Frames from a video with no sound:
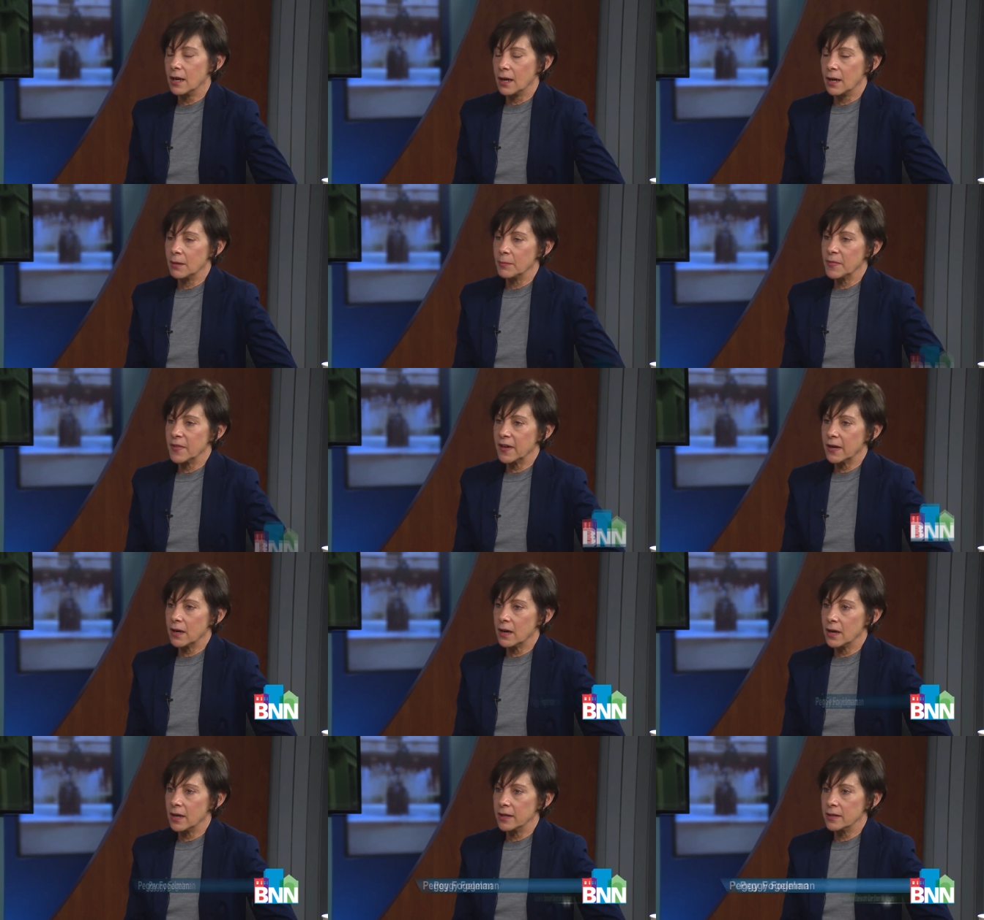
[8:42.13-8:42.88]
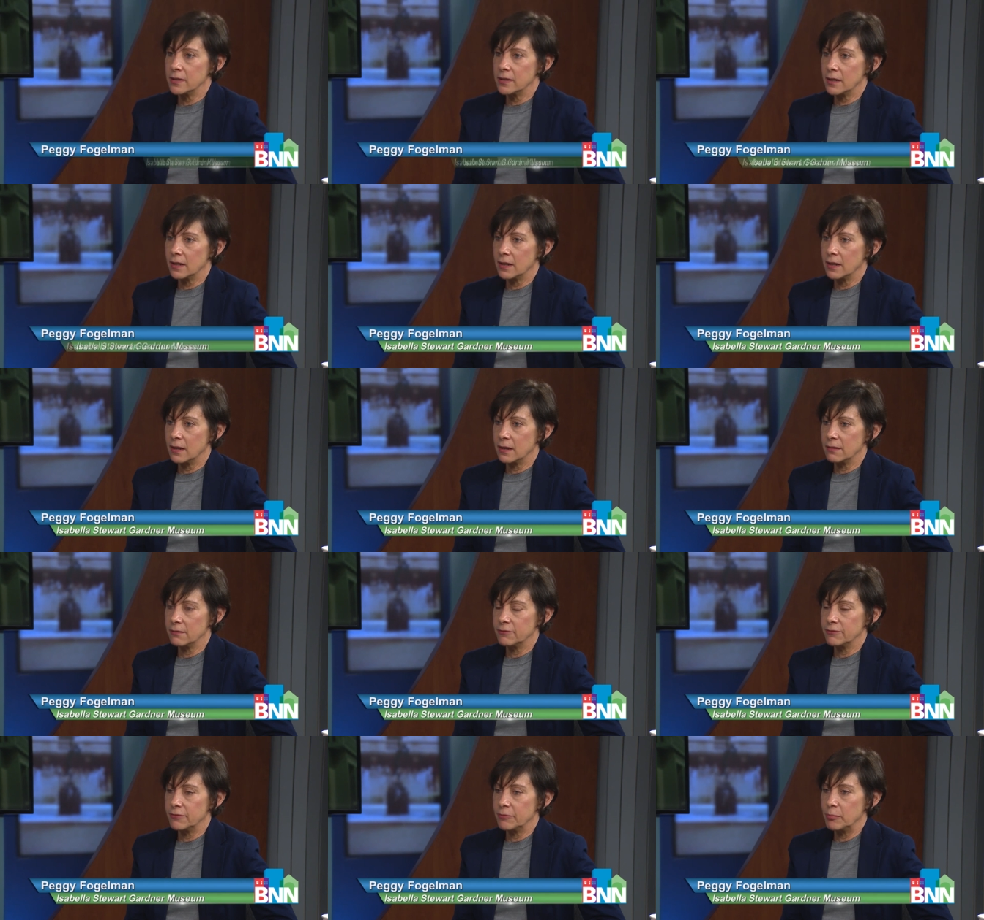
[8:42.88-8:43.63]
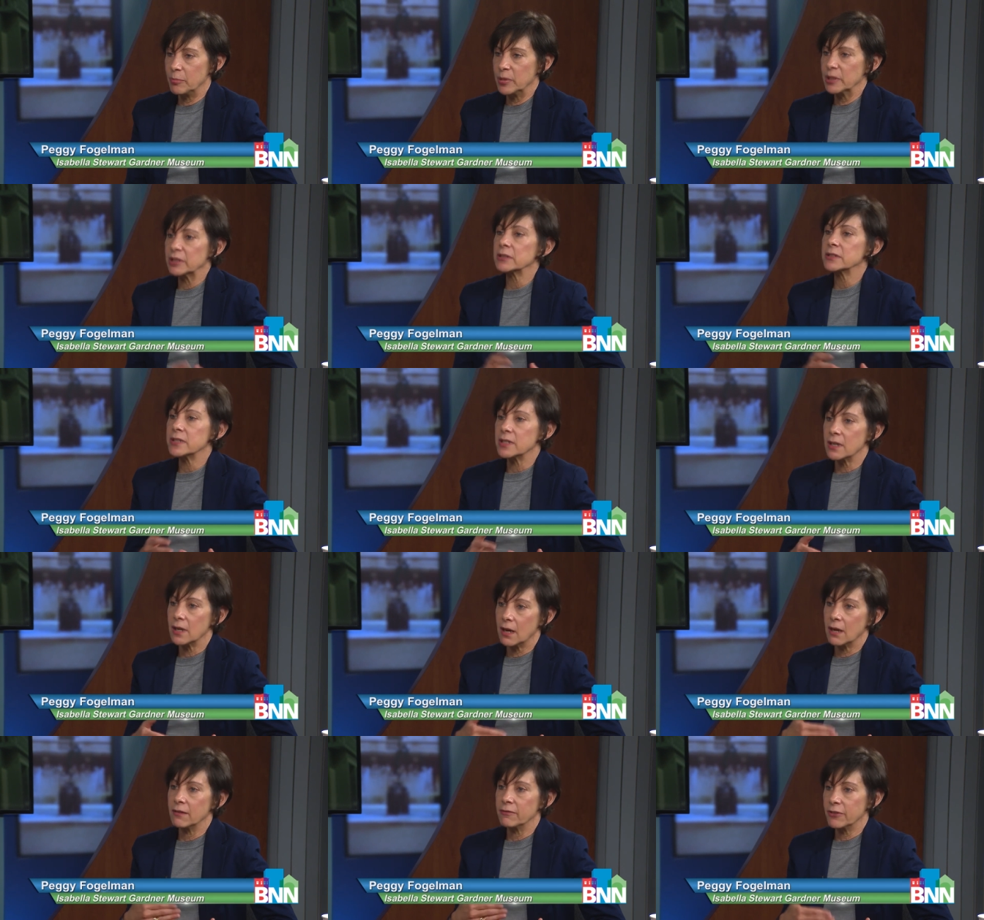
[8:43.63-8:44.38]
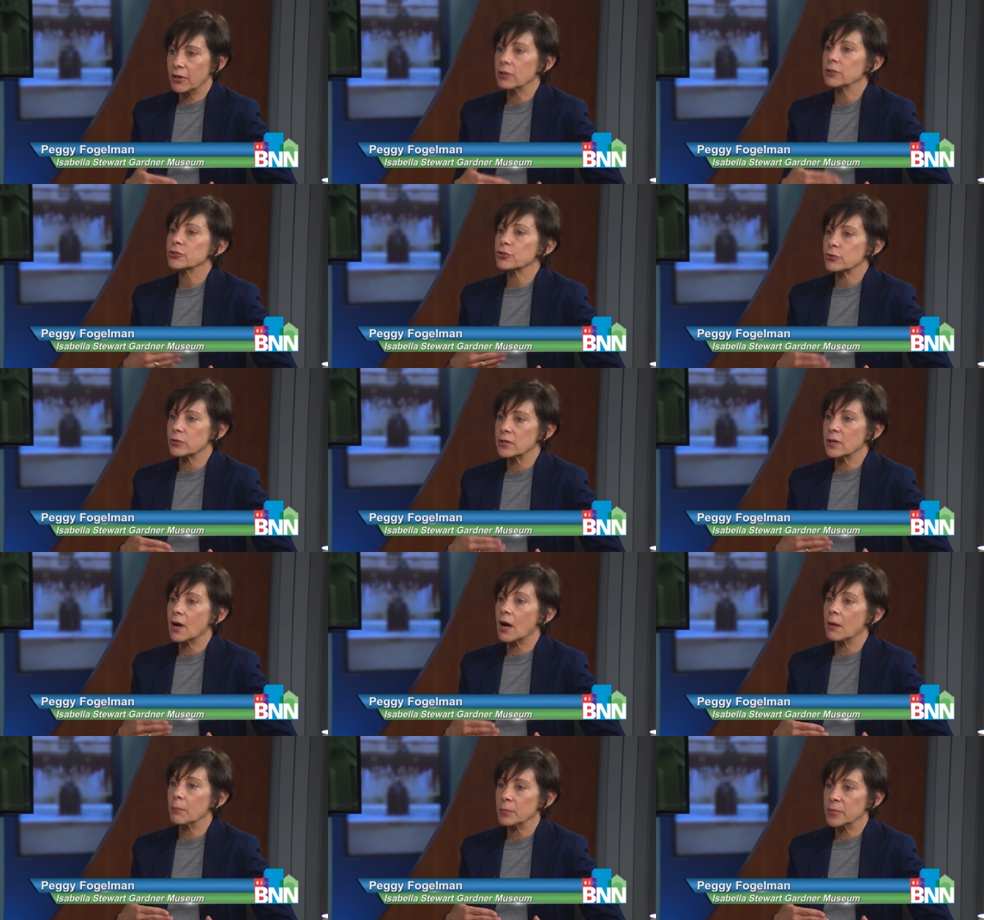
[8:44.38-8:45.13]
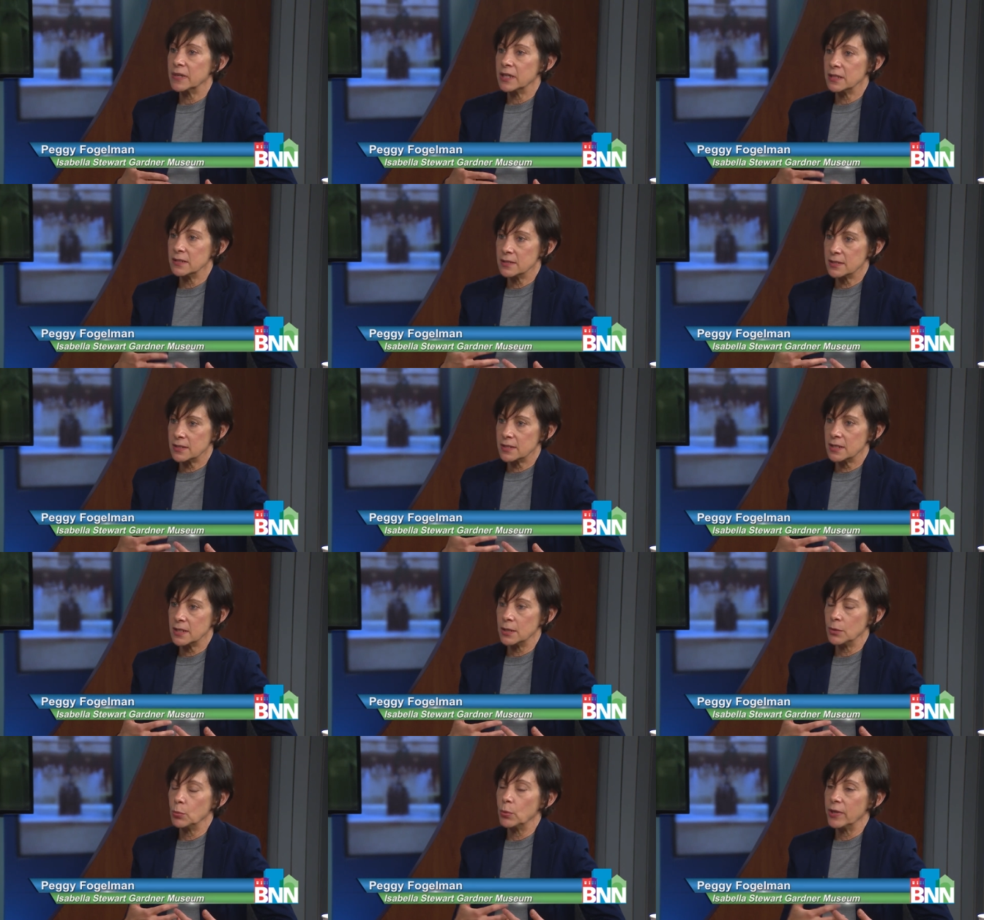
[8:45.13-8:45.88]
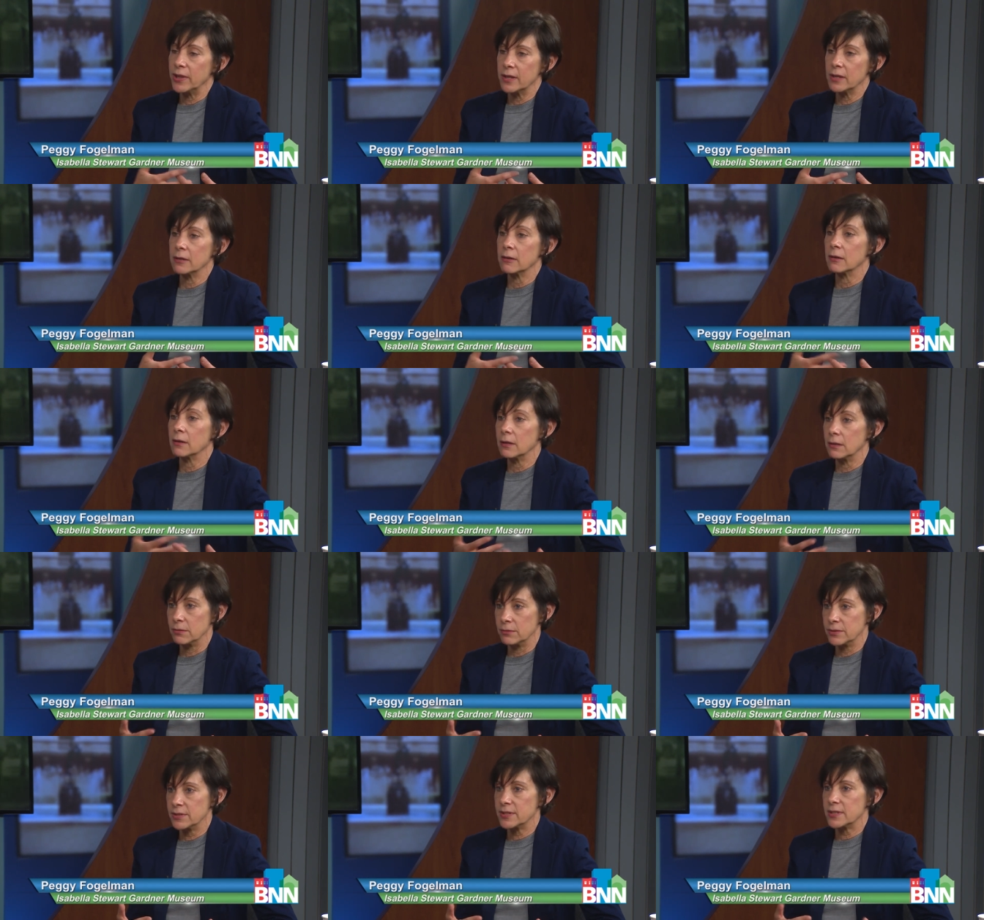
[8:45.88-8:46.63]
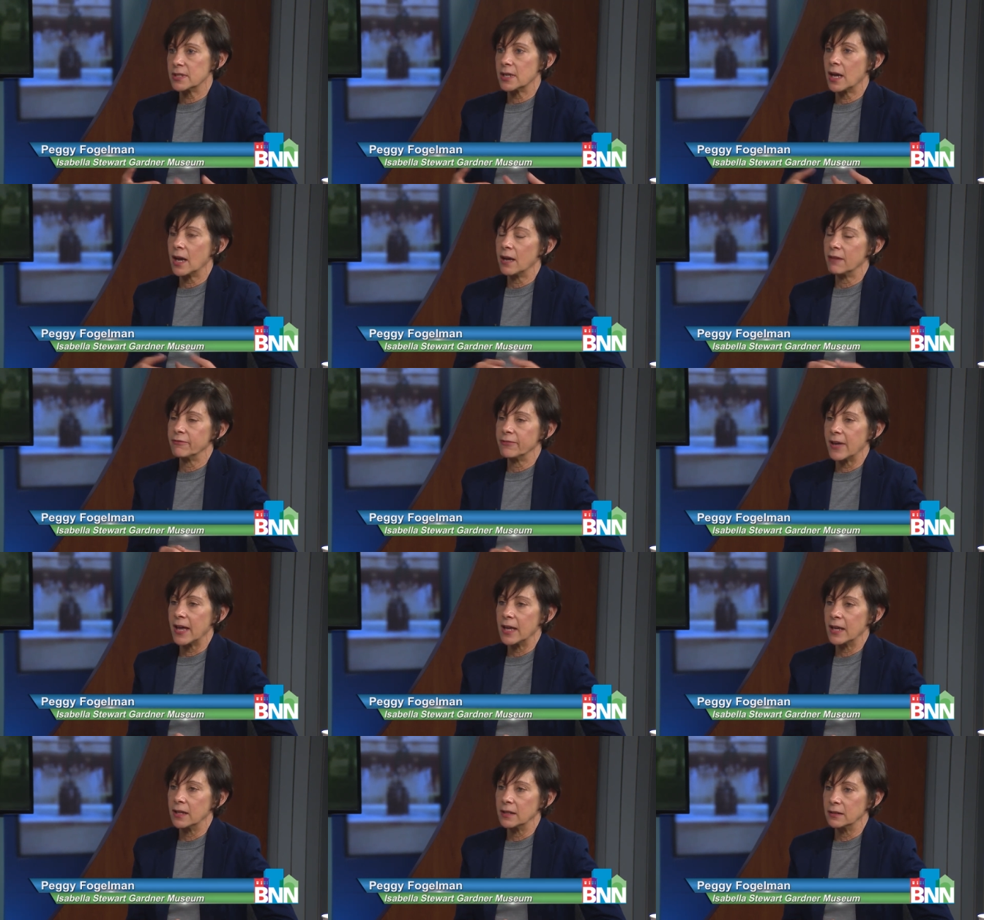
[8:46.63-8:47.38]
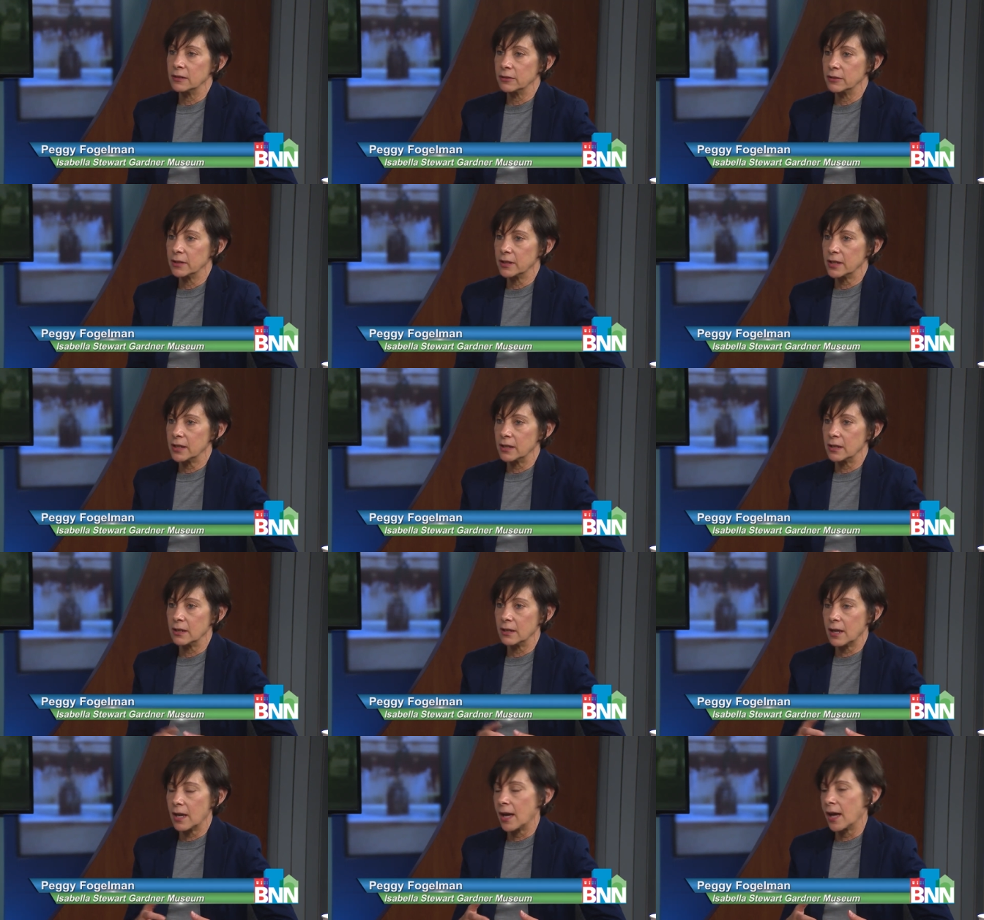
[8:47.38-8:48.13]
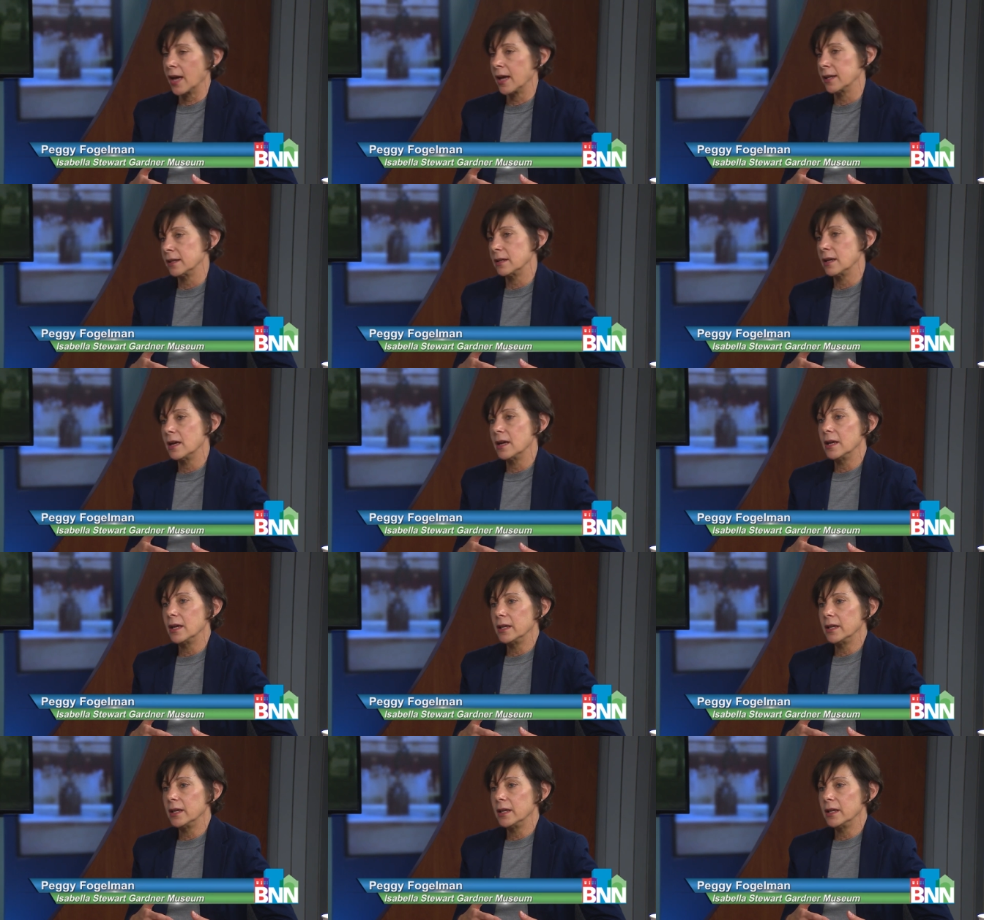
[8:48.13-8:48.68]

um, the kind of building of cultural competency within our own staff and looking at